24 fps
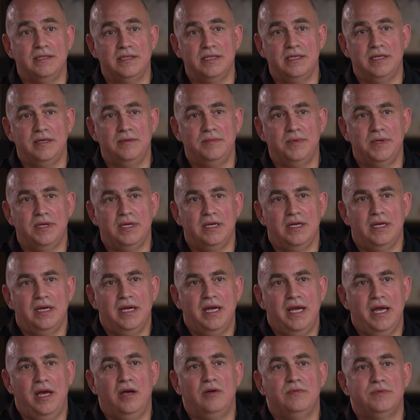LEAP
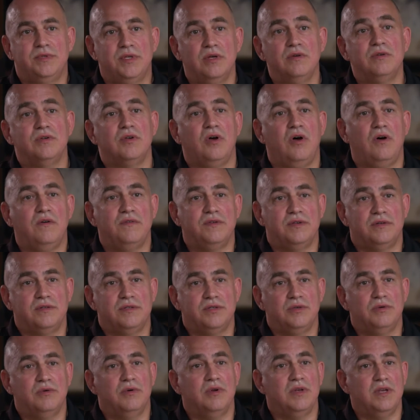helps those officers
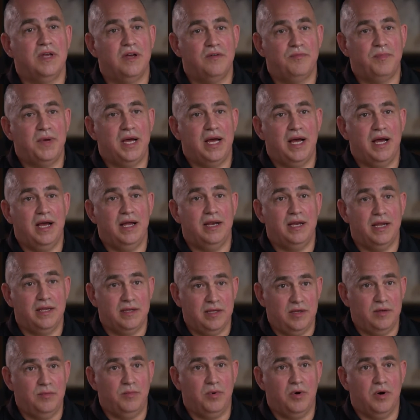who are left behind at
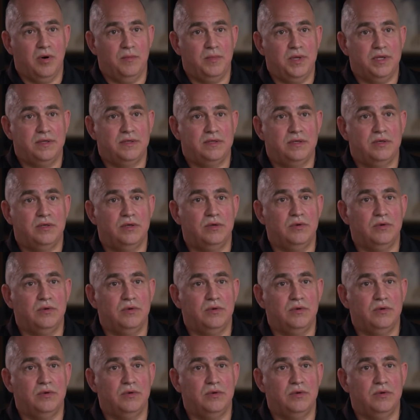the departments,